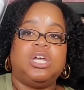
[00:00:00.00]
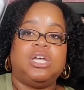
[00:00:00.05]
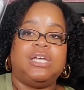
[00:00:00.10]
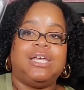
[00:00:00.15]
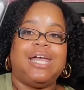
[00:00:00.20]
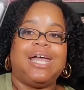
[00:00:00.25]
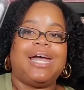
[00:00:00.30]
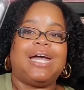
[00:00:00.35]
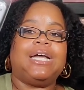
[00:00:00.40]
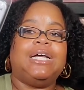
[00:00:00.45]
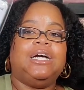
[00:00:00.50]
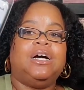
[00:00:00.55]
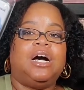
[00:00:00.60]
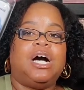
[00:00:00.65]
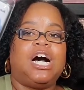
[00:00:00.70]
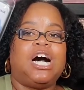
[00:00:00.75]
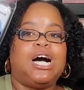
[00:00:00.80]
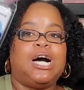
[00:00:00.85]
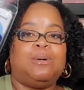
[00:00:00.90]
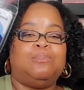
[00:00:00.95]
Yeah,
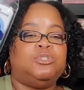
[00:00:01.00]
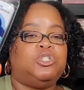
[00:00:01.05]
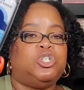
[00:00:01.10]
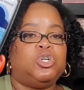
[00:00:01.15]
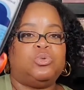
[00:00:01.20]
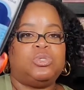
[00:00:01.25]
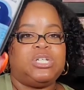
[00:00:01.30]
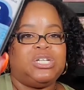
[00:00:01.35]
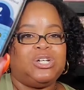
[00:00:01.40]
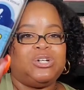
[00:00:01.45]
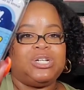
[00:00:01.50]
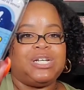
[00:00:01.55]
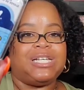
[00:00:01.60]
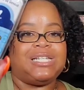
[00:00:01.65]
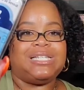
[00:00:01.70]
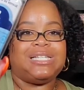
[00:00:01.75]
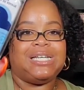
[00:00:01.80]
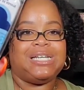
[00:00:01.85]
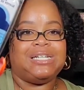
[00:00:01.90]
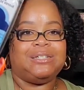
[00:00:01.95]
don't sit on that
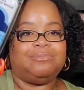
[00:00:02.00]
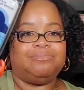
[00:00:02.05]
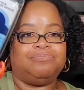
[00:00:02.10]
seat.